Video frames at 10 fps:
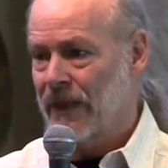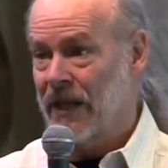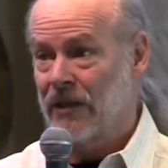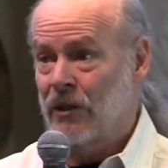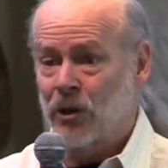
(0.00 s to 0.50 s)

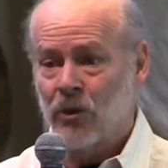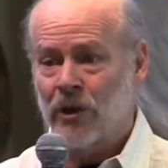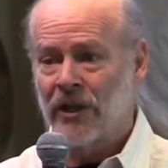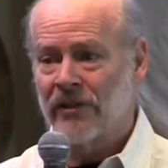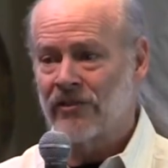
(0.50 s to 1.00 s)
And look
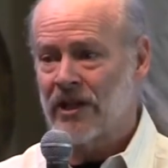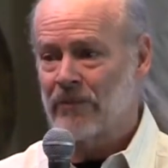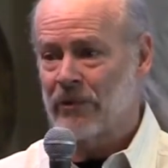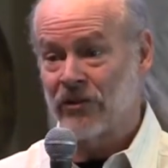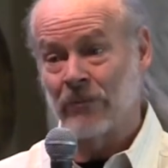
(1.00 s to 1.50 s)
where it ends
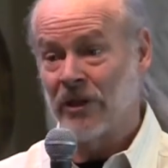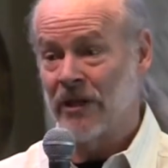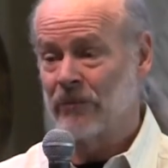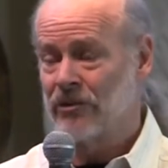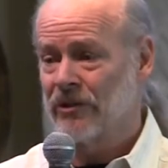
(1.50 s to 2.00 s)
up
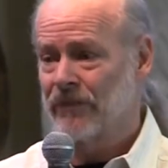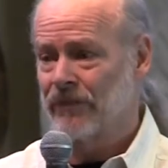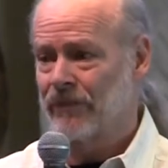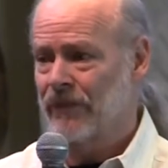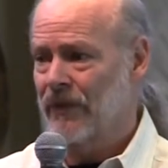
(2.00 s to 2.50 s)
sometimes.
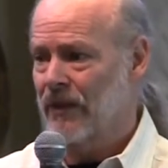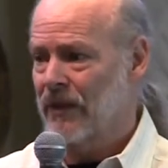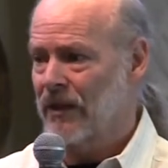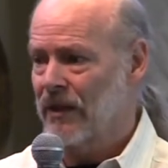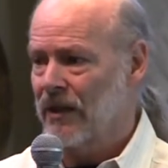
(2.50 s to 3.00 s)

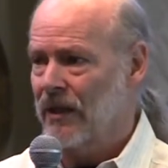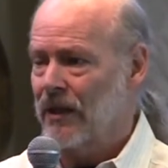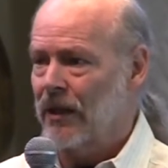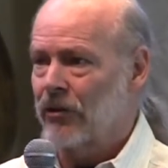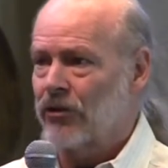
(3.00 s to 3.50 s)

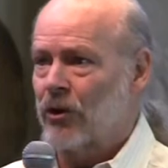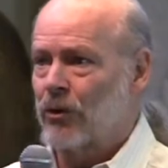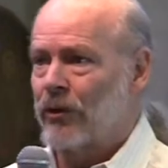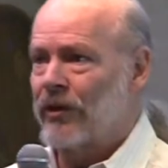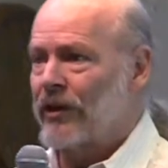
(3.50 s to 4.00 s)

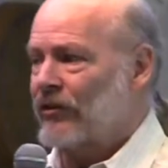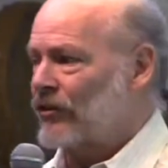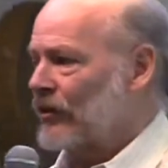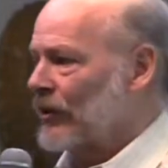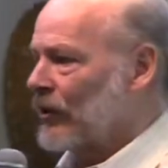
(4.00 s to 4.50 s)
So
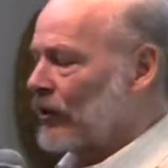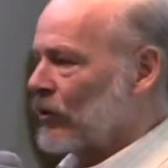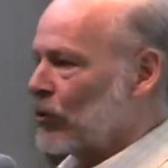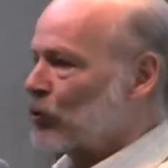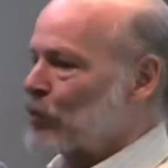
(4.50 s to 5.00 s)
this
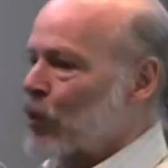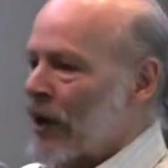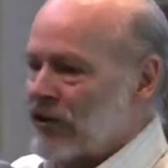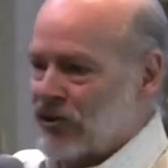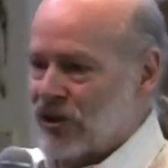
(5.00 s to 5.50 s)

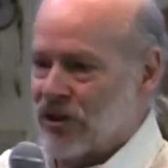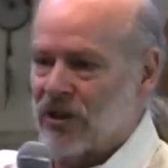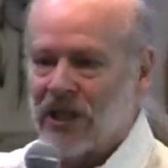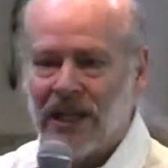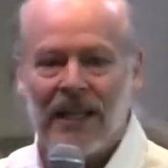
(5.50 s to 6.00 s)

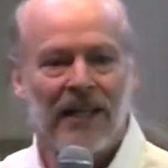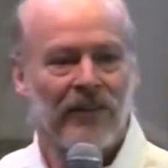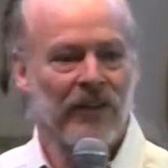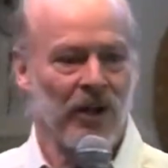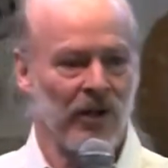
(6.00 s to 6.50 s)
pressure
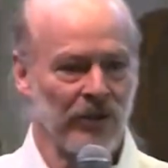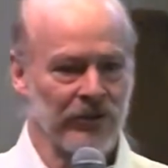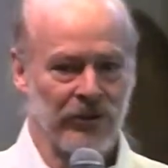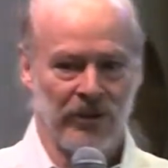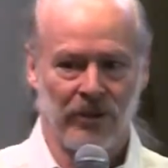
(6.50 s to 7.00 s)
in the
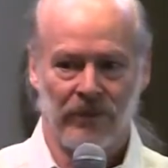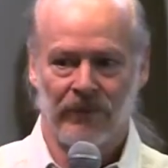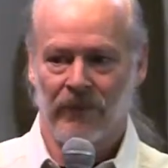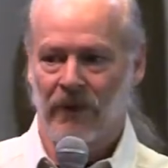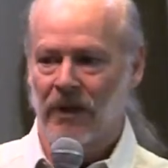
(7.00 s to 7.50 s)
culture
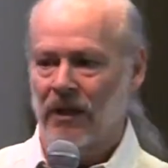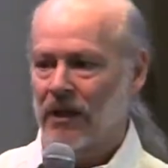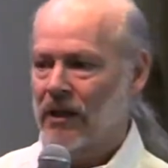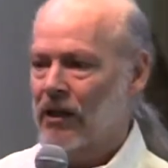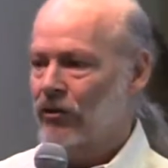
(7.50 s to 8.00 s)

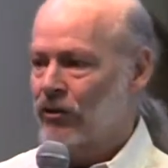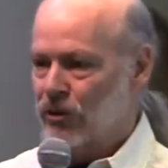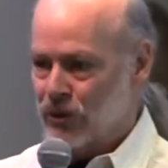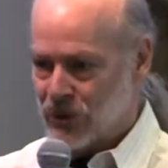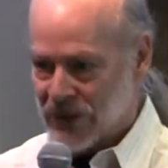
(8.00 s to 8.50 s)

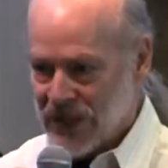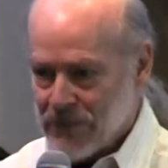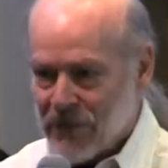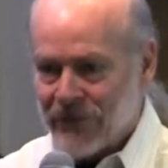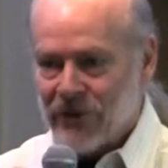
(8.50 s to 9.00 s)
to
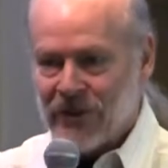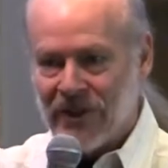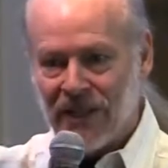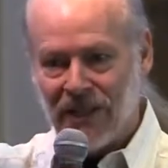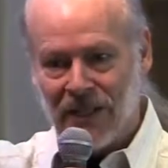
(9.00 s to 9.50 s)
keep
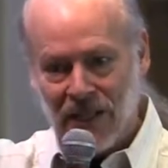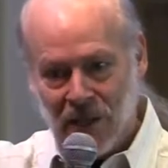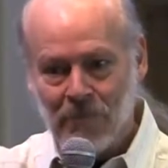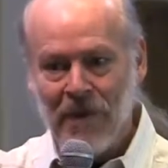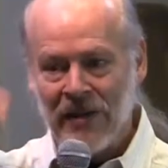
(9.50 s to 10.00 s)
everything
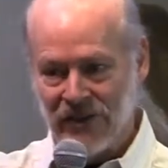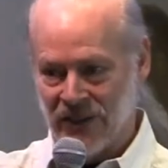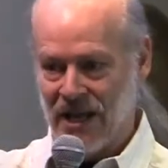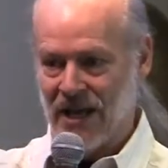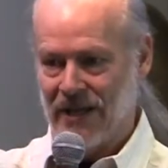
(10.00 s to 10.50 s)

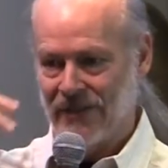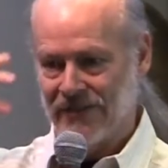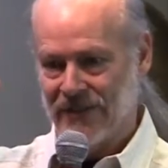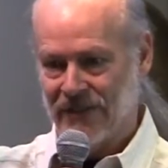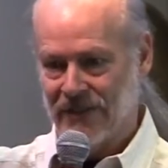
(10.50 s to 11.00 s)

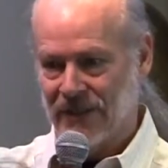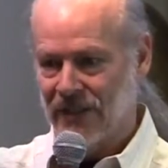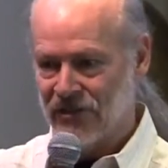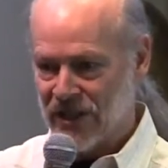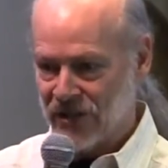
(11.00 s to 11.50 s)
mentalized,
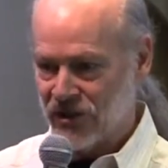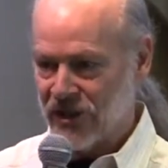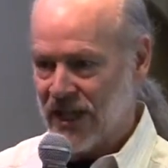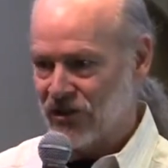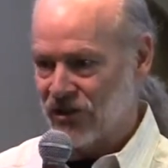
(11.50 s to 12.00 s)
it's in
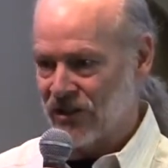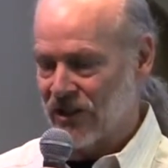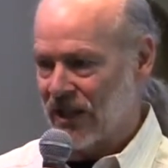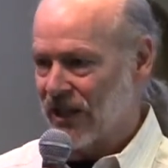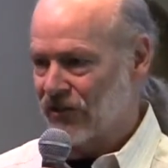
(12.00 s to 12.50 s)

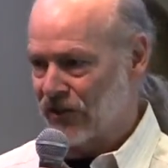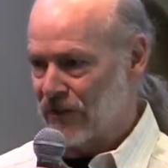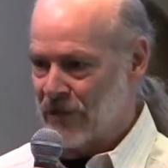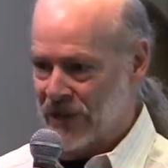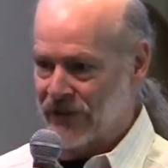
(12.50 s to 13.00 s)
education, it's in the
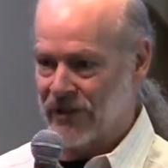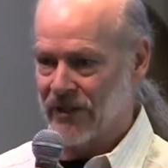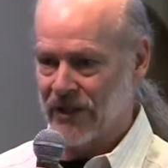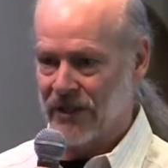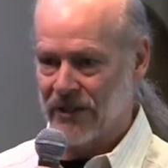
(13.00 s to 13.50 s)

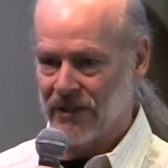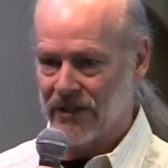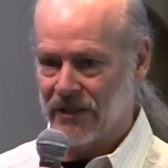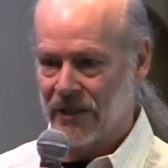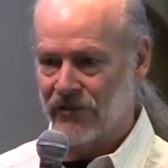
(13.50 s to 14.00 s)
military,
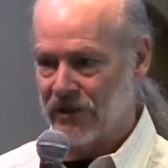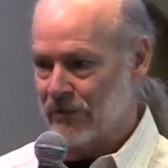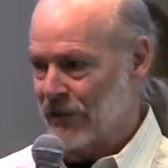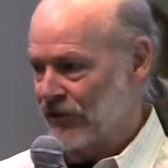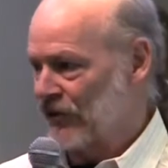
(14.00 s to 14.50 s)
it's
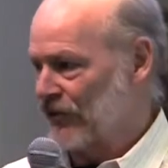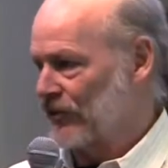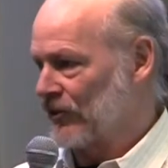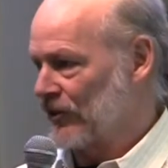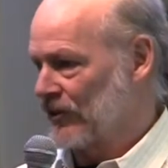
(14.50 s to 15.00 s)
in
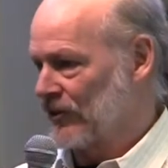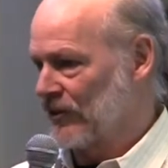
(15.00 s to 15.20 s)
business.